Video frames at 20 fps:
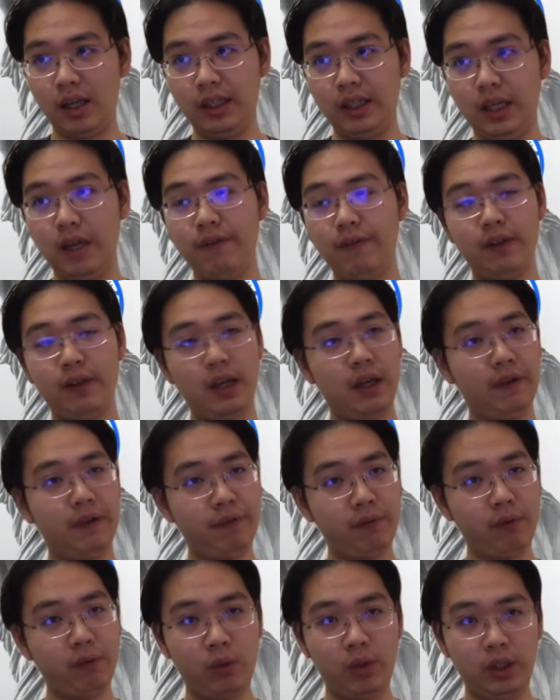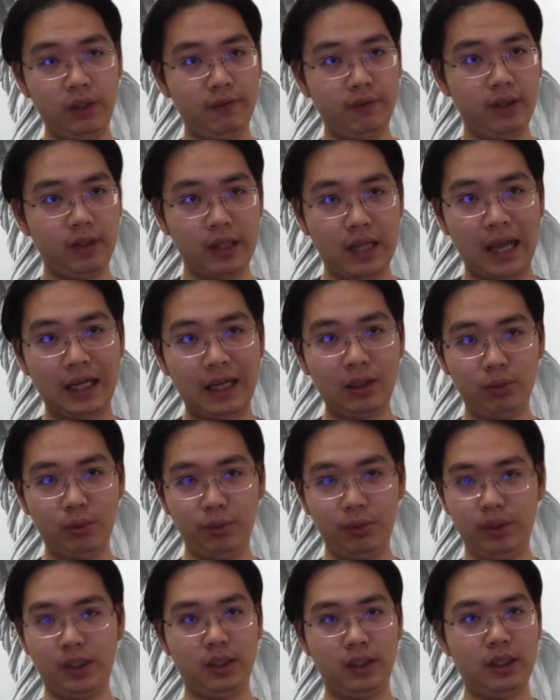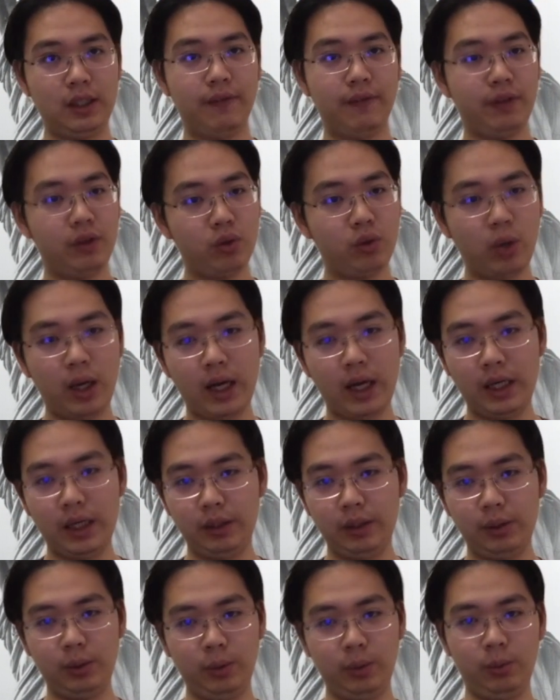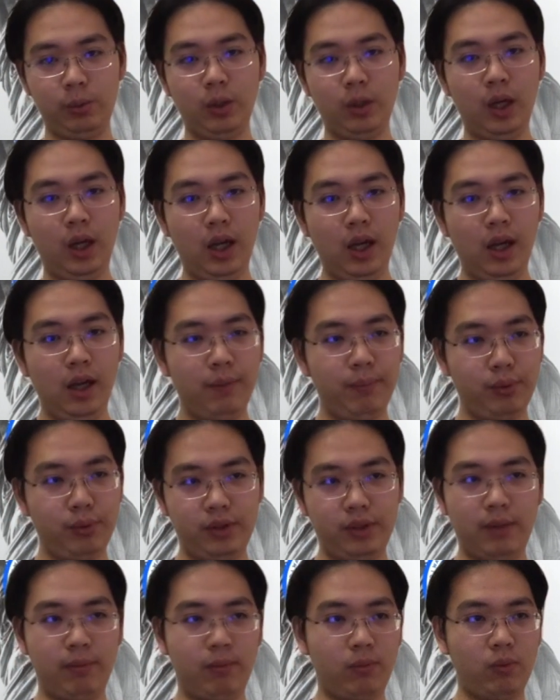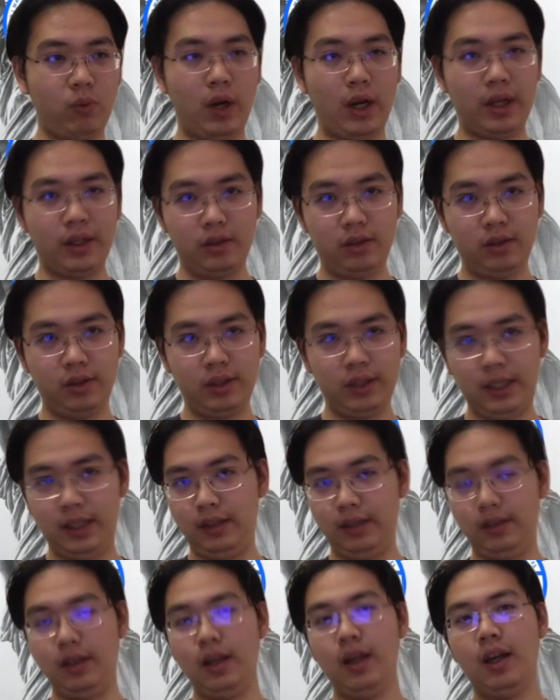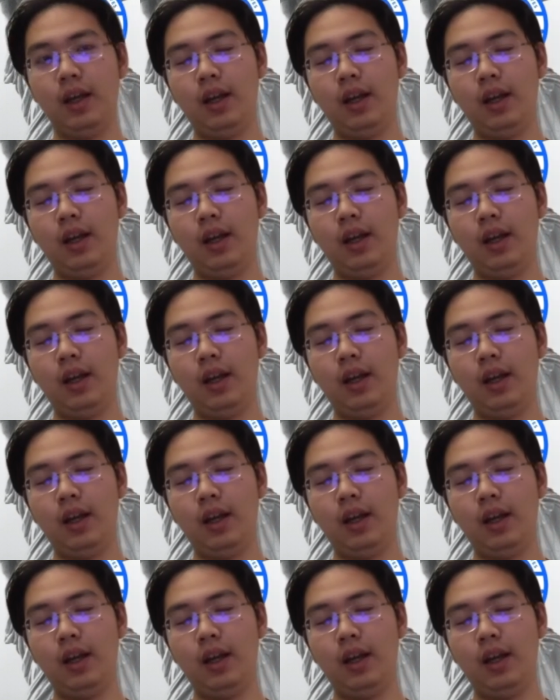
EFF or even ACLU, they can definitely try to put some grants in.